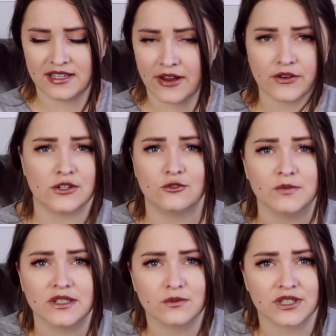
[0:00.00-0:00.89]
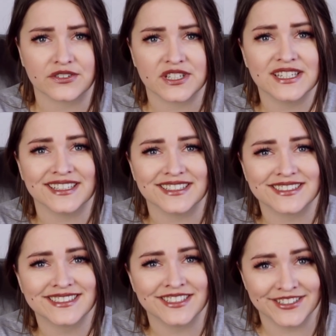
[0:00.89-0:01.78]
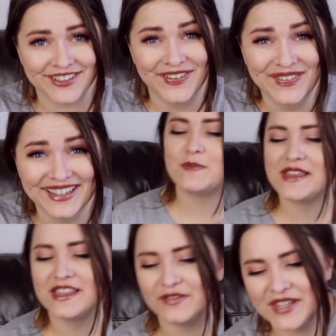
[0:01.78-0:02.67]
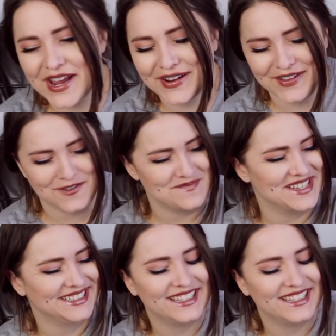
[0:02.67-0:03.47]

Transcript: Gary Oldman, whatever he is, you know? Speaking of Gary Oldman,